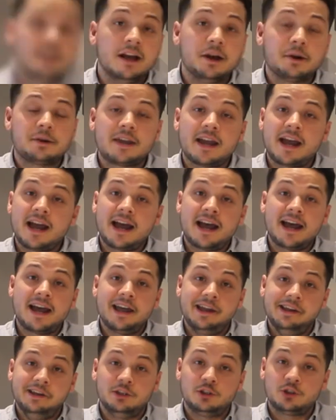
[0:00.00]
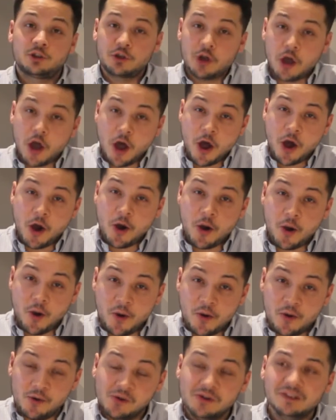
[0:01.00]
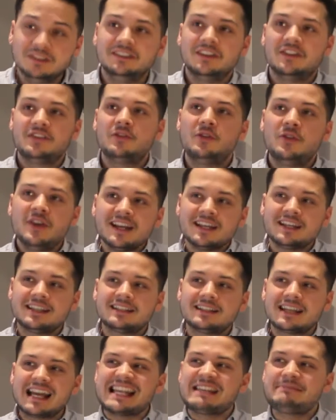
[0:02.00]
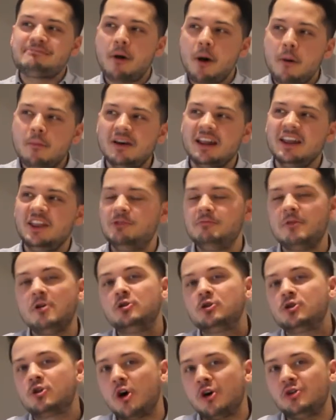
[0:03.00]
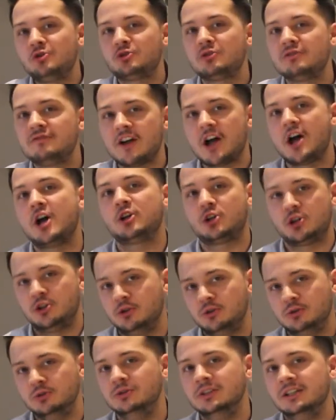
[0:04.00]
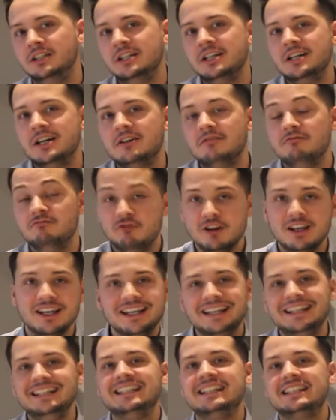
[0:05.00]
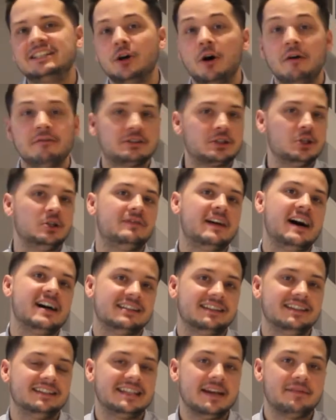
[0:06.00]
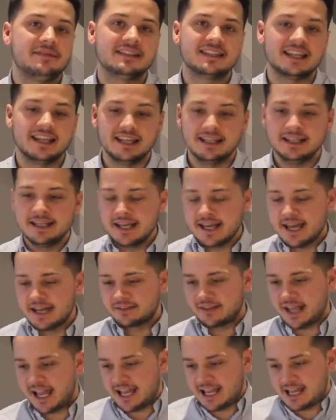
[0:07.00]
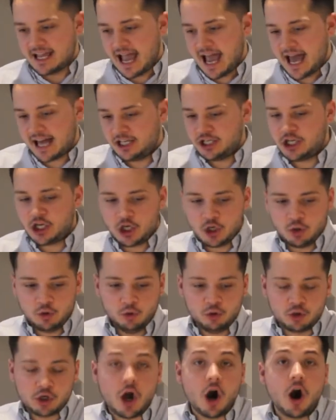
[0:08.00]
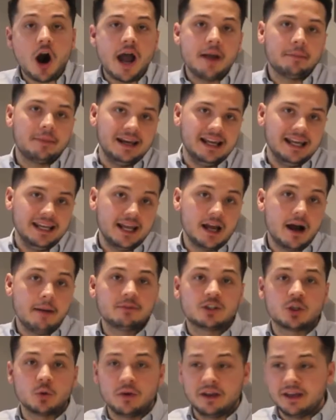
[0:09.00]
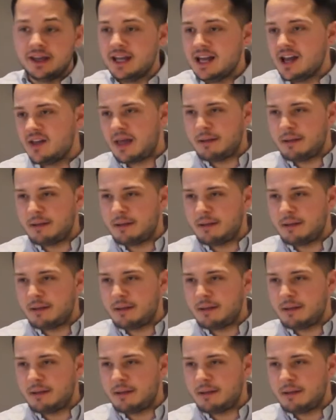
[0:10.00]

Okay, so this is probably the most controversial release of 2017. They had huge hype leading up to it.